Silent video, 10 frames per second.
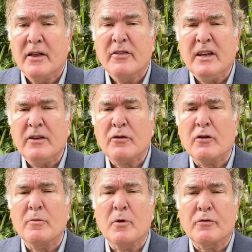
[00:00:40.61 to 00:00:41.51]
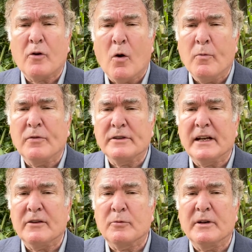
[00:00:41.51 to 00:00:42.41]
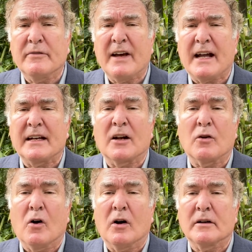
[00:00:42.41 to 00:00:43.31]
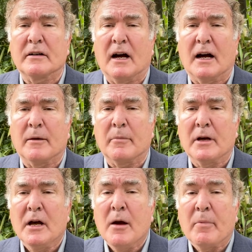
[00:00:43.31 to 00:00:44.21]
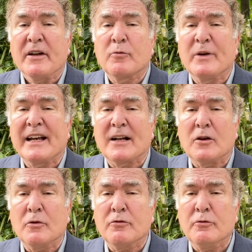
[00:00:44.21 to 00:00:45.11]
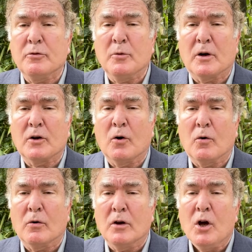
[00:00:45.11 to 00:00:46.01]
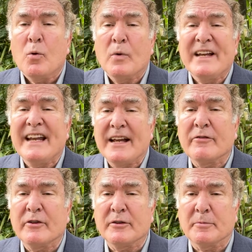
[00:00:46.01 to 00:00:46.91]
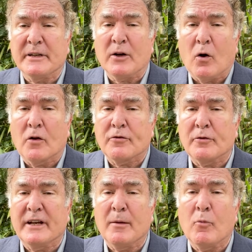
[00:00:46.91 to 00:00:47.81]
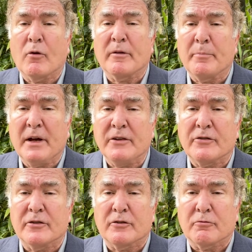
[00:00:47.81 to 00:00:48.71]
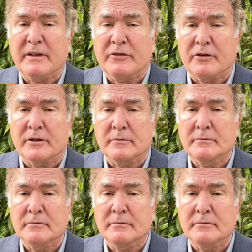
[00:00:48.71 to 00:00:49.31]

These are the most hopeful days we have had in a long time, but as we get closer to our goal, we inevitably also get more impatient to reach it.